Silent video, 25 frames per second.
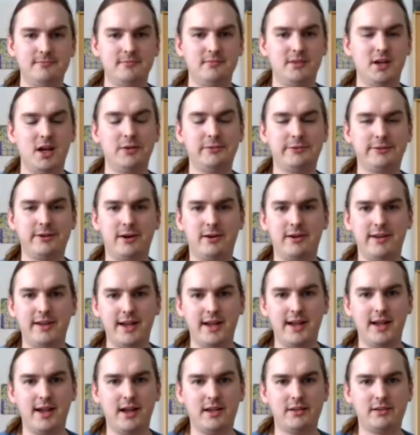I'm sorry
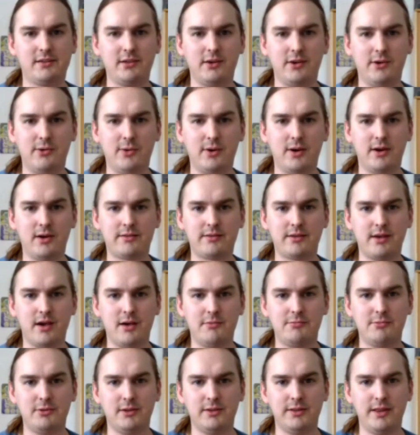I got so worked
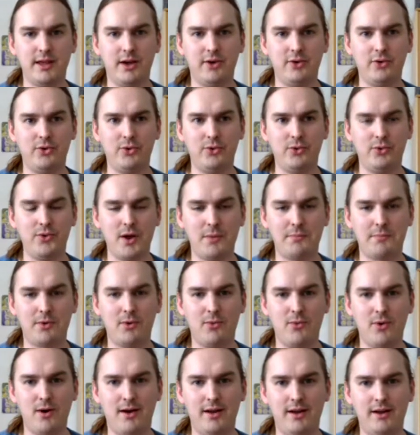up. We'll now do number
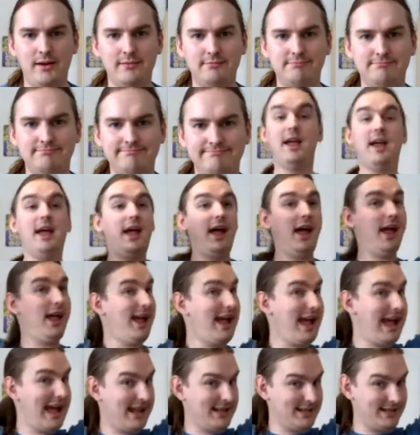1.
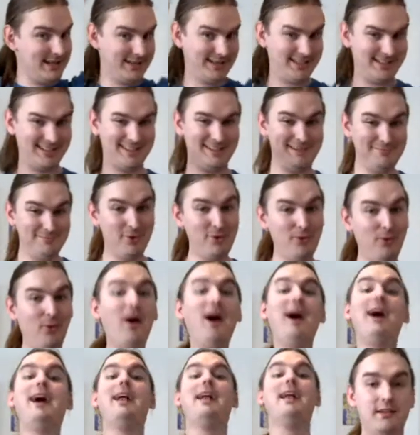And number
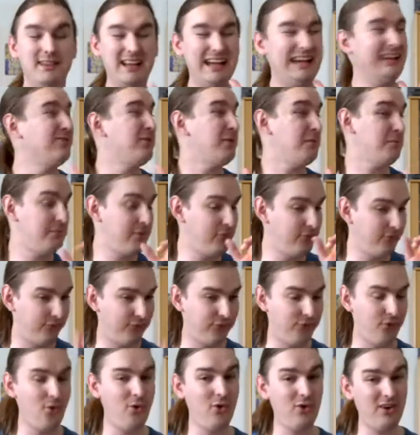1! Now,
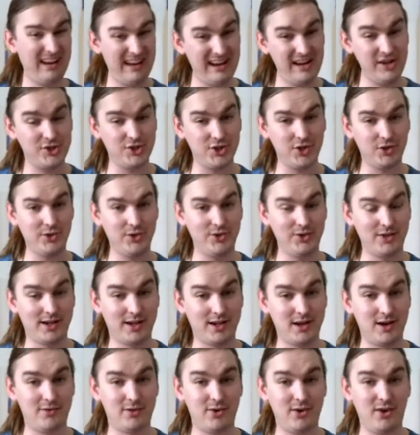before I show you the
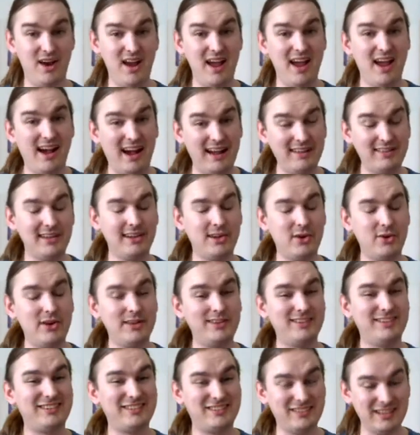cover, I think you need
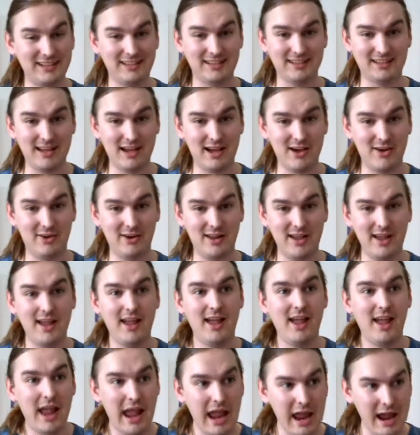to sit down
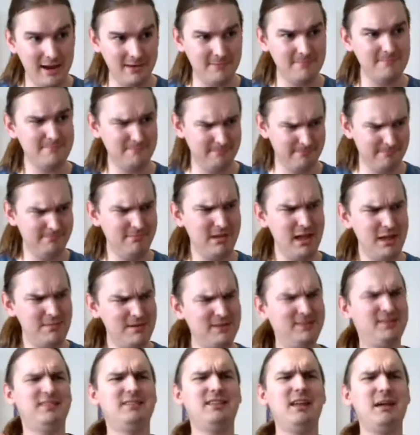and maybe
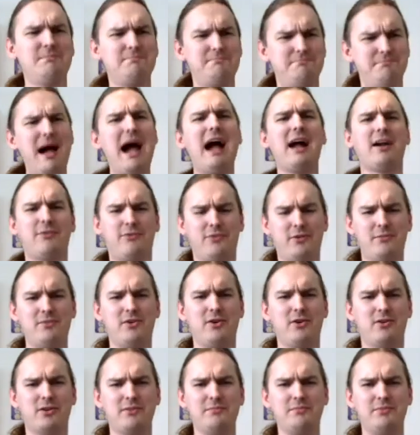step back from
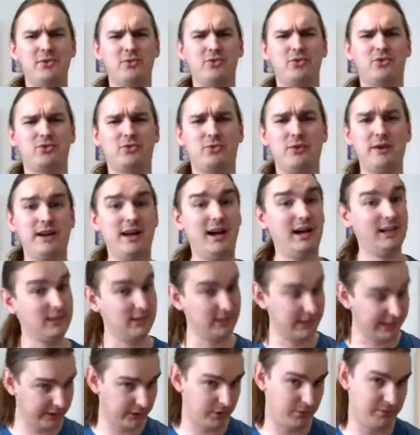your computer screen a
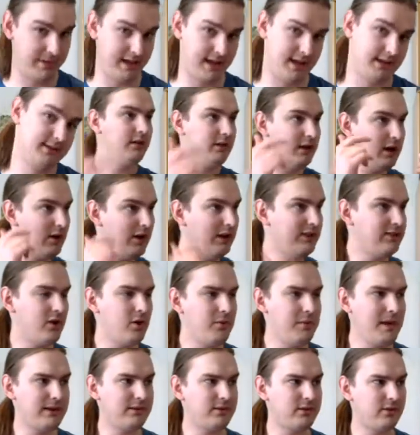little bit. Now let's go
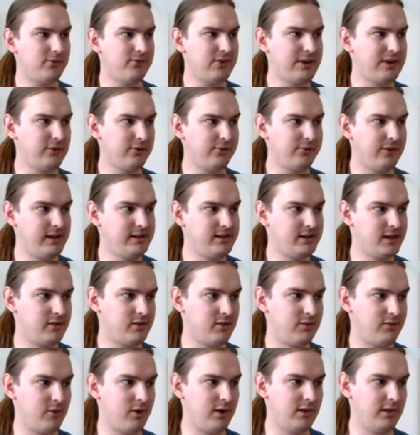back to the Final Fight
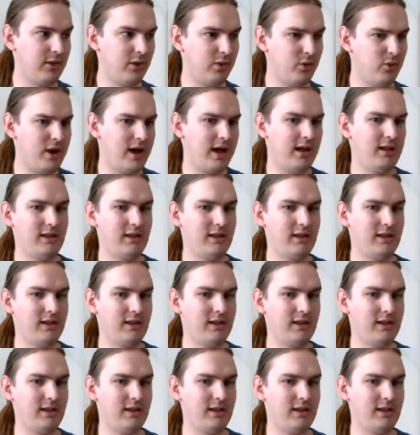cover for a little while.